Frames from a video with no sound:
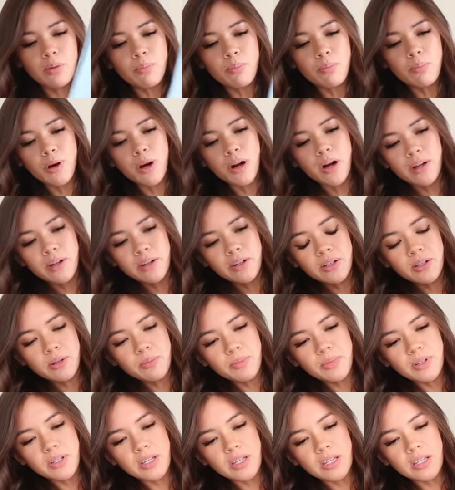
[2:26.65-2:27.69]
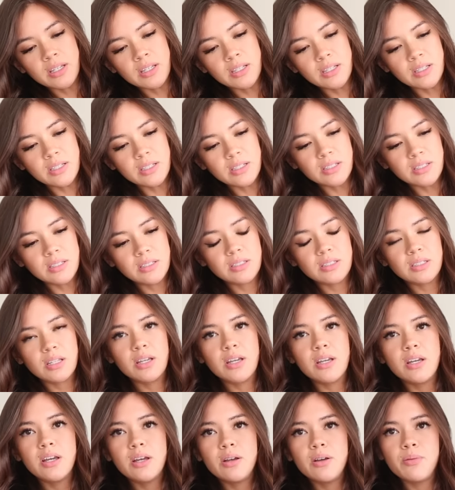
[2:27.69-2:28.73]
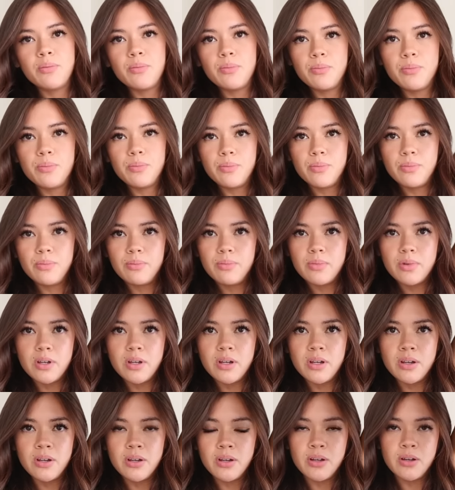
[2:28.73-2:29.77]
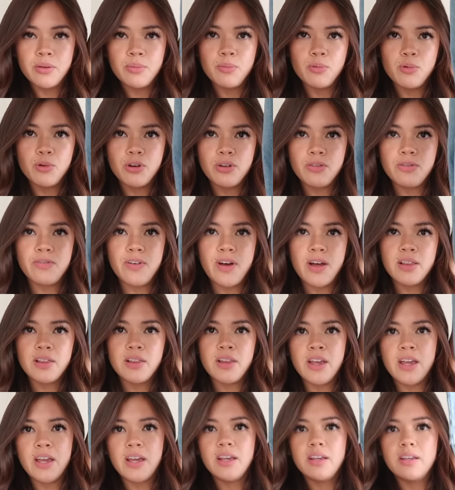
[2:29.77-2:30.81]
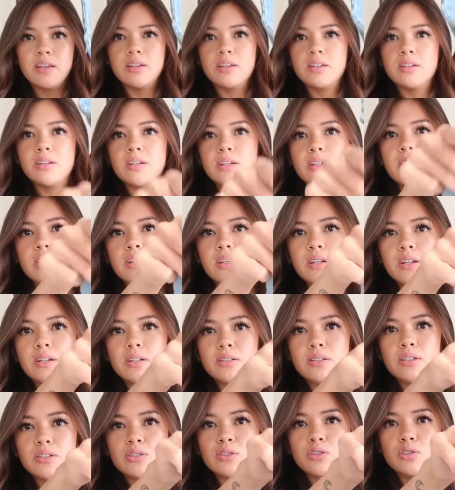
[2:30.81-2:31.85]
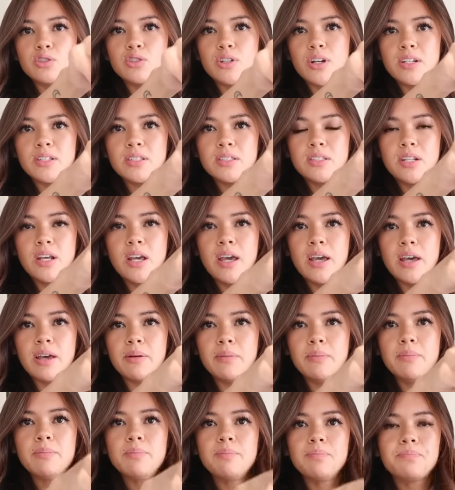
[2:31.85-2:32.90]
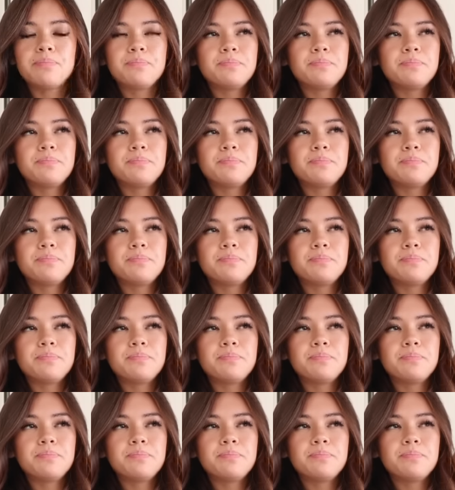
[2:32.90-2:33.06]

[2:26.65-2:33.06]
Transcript: the bottom is uh, more of that like distressed hem